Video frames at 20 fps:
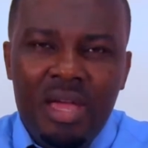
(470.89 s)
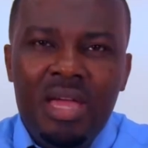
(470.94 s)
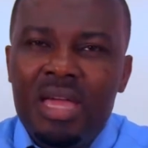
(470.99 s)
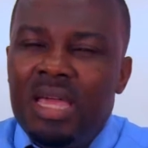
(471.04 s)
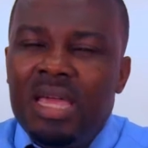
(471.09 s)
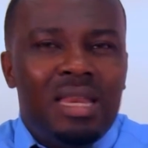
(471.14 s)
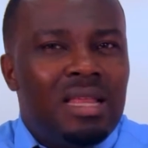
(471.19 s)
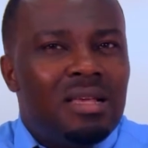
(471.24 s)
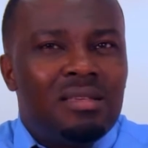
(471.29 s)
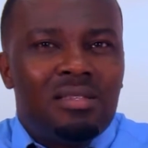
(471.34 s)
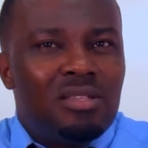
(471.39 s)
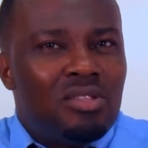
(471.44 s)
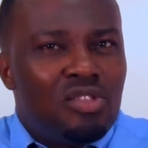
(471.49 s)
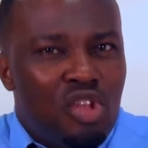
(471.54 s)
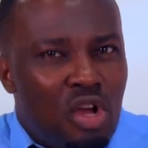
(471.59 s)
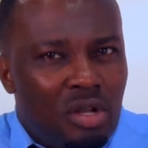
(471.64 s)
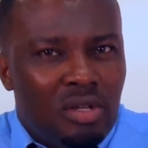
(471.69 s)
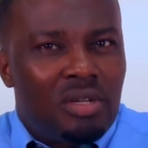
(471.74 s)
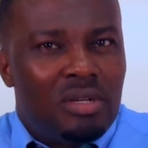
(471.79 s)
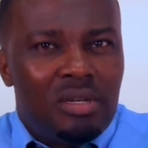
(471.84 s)
It is
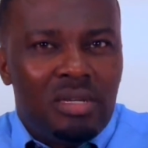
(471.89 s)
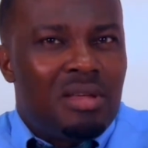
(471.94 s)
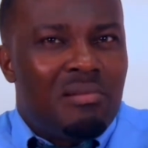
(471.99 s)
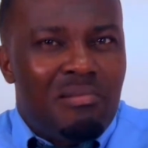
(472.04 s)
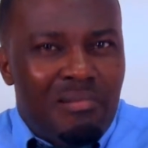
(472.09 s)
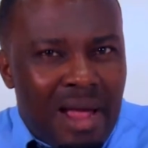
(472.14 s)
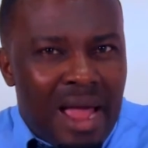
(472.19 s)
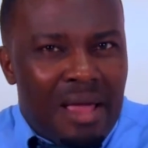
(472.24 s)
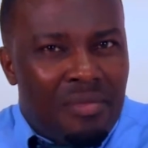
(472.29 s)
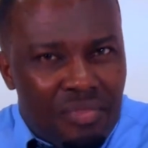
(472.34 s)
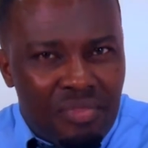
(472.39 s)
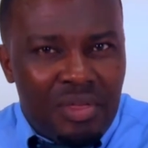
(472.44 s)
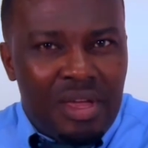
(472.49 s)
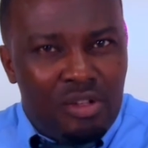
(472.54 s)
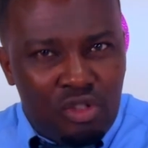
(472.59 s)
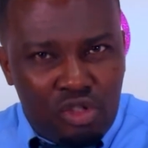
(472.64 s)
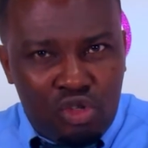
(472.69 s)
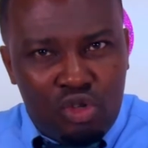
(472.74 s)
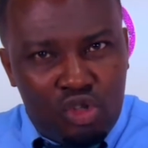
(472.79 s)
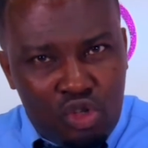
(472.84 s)
not the right
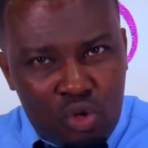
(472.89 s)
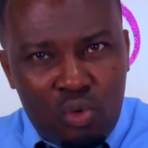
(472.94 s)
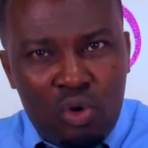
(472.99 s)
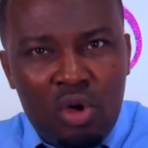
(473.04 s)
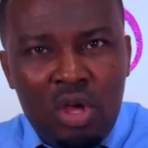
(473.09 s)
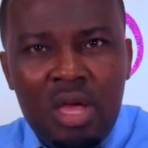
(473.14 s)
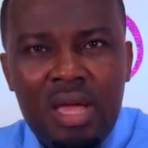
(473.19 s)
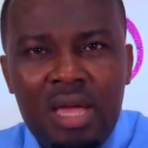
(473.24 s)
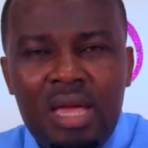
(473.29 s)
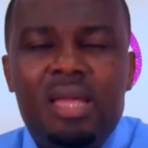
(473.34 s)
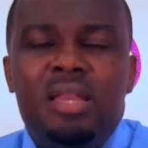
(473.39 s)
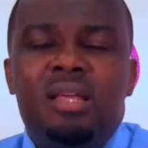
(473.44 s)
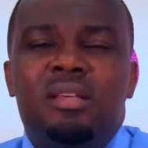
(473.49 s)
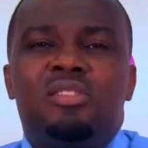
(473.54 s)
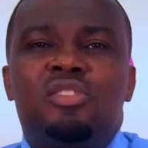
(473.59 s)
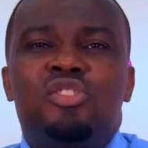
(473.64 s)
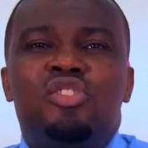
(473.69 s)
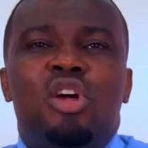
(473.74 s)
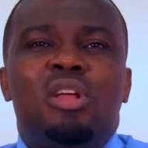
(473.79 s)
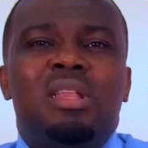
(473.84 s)
thing to do. It
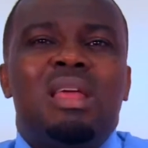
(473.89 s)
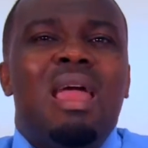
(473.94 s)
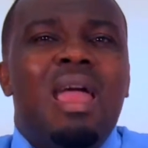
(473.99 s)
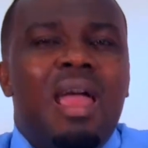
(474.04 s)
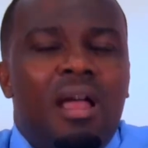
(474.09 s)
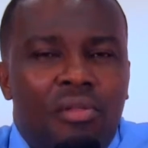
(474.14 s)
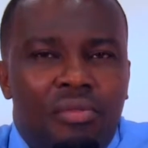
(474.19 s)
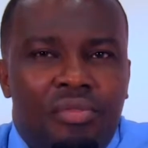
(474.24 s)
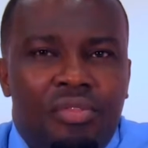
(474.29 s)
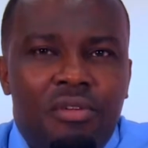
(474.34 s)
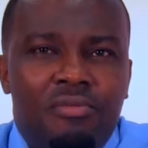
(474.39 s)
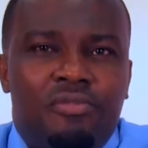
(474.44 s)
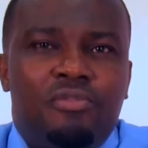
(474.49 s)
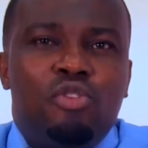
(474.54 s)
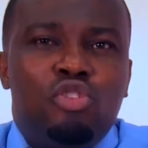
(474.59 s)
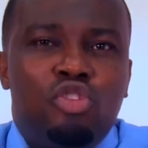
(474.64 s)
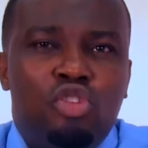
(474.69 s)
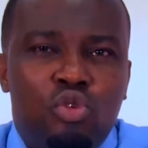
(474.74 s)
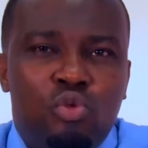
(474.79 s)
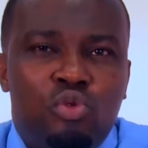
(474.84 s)
is not healthy for
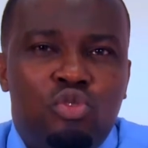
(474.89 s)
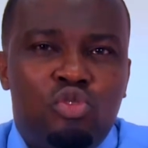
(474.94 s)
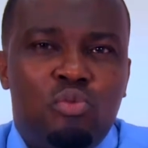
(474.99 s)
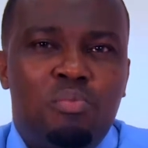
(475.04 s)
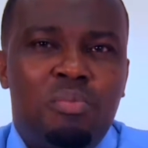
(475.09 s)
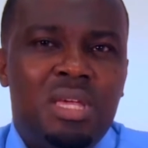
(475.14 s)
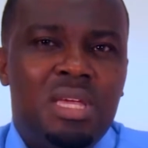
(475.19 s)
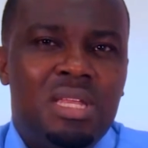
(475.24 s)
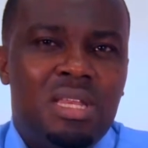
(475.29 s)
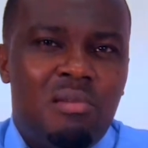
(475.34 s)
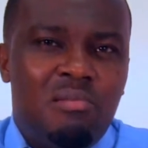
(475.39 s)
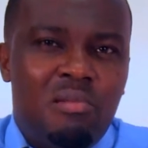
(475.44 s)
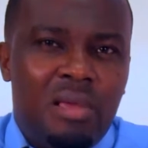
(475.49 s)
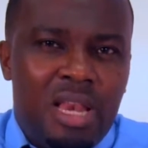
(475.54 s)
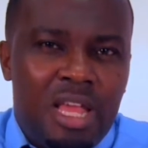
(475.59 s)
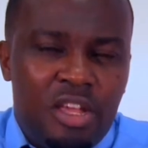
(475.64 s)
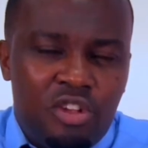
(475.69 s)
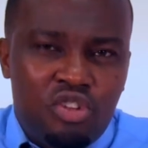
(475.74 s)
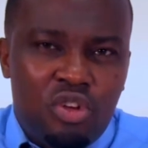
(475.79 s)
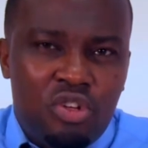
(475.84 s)
you to be in a
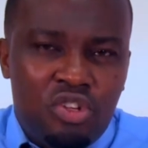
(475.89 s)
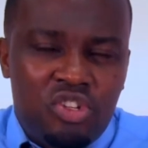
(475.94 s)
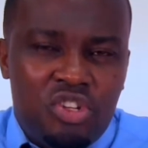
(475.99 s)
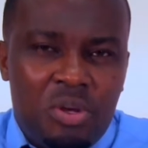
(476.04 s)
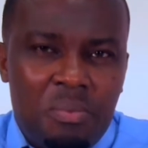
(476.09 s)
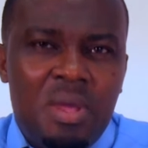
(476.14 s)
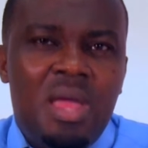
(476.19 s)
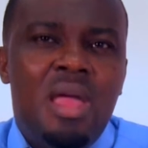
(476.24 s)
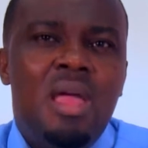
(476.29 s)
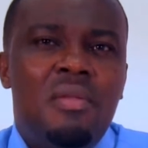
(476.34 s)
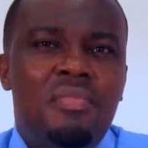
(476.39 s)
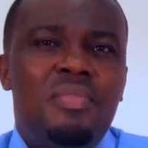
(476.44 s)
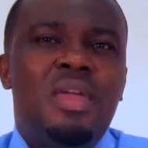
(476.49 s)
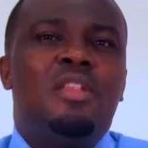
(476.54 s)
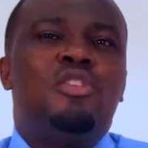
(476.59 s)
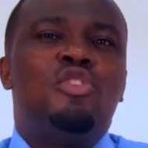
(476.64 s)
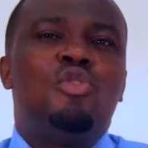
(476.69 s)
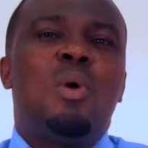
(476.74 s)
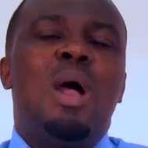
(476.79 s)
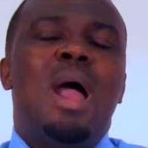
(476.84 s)
relationship
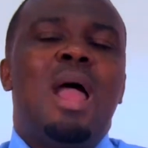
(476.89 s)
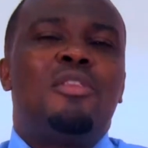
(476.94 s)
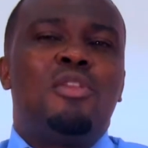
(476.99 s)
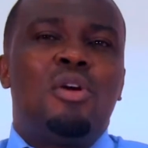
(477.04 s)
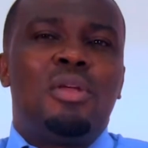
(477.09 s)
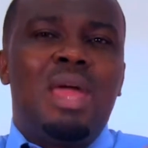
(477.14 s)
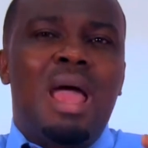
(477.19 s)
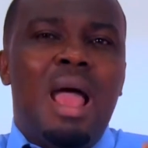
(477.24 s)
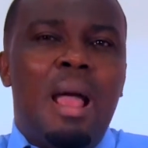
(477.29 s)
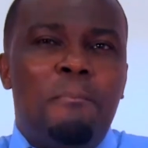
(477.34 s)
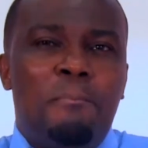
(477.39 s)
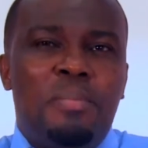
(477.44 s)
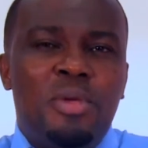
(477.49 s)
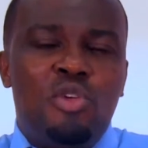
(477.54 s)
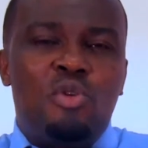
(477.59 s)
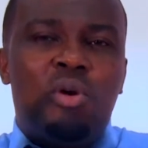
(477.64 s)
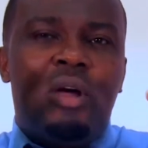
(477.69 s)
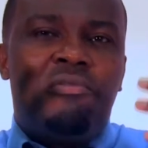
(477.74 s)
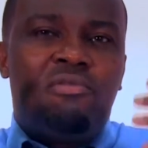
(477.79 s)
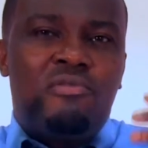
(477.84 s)
that you are not happy,
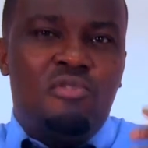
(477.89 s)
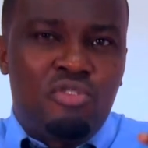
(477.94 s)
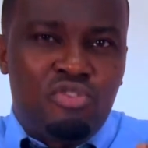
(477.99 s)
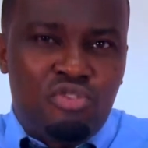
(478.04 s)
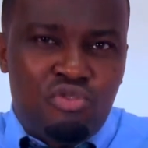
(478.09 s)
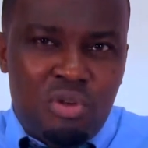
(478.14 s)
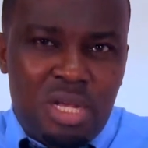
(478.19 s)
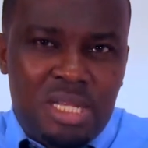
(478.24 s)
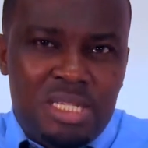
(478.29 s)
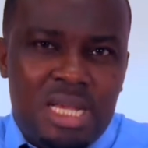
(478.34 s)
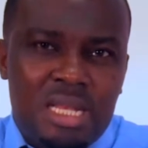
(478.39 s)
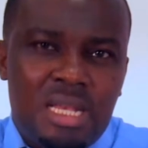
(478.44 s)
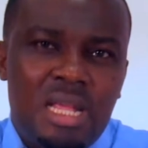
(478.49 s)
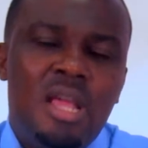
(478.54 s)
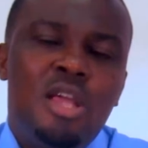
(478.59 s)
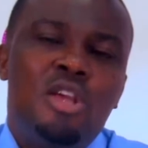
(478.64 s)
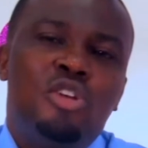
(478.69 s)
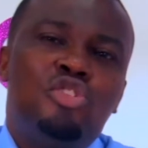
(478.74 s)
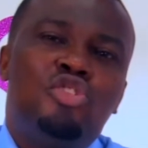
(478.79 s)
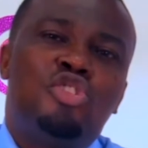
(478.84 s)
you are frustrated,
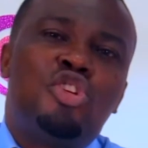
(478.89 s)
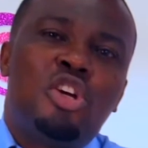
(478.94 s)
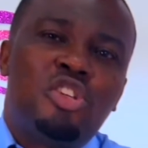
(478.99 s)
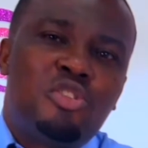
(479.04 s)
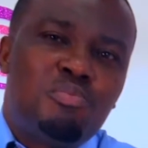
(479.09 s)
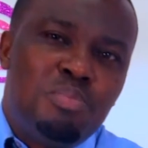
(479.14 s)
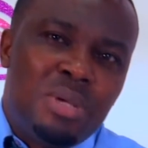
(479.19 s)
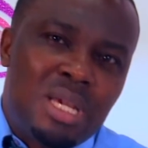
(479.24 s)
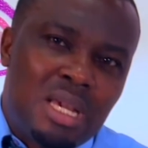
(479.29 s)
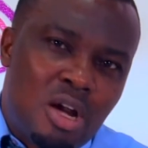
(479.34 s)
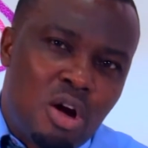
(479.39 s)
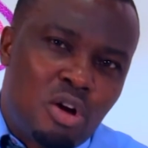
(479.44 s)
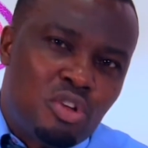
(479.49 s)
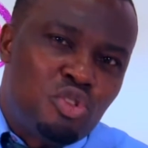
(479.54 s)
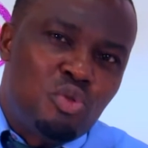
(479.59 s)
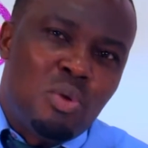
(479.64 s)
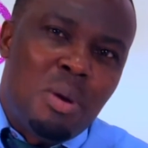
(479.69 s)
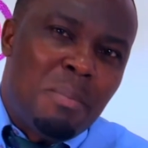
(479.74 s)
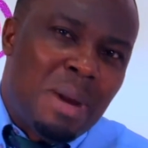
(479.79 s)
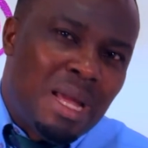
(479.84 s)
just because
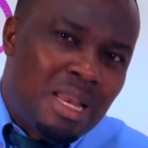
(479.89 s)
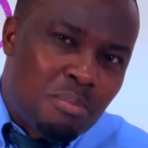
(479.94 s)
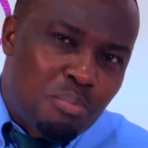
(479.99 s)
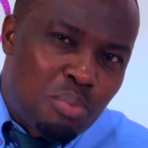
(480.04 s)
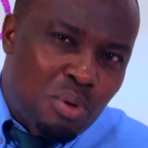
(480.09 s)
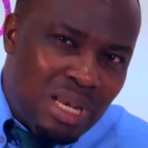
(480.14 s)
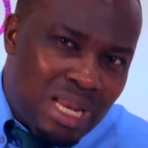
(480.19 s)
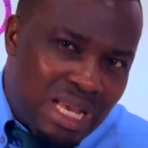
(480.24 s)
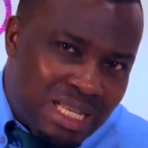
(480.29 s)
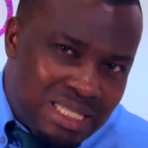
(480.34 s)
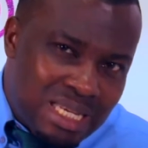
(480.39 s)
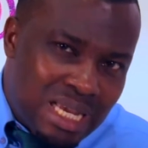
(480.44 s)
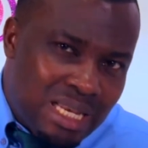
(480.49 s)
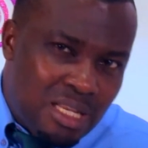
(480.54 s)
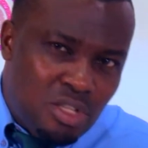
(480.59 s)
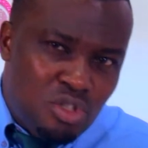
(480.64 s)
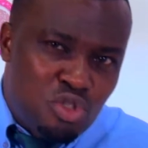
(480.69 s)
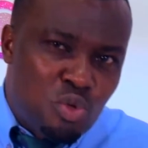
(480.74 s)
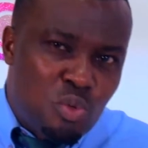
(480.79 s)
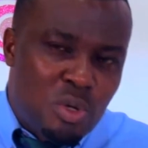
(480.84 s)
you were manipulated
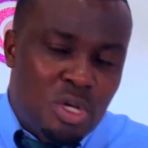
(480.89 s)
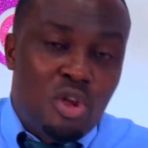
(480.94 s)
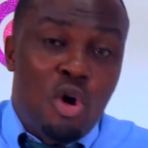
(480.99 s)
into it,